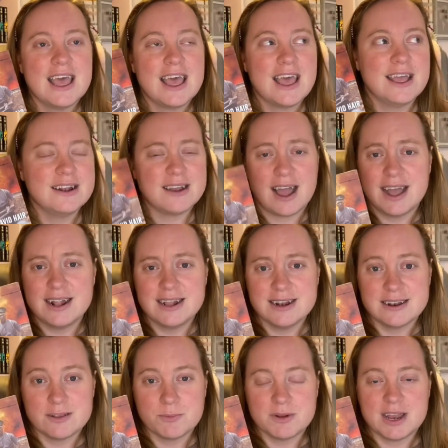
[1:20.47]
and
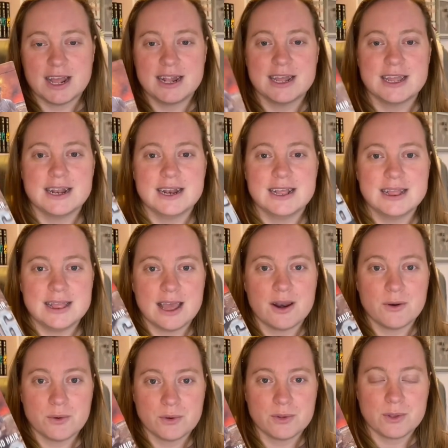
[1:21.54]
Islanders battalion that
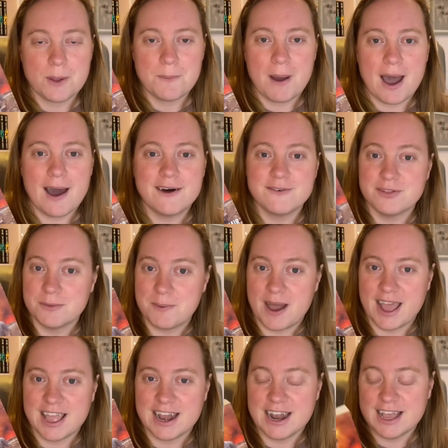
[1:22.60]
are also part of the
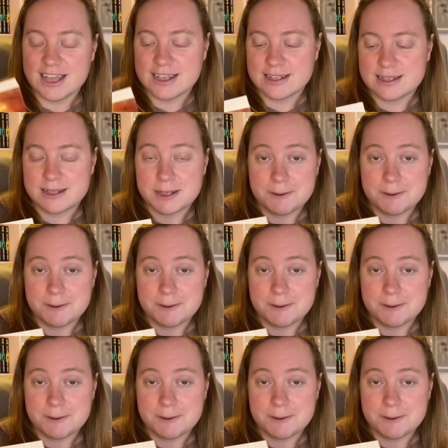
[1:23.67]
Pioneers.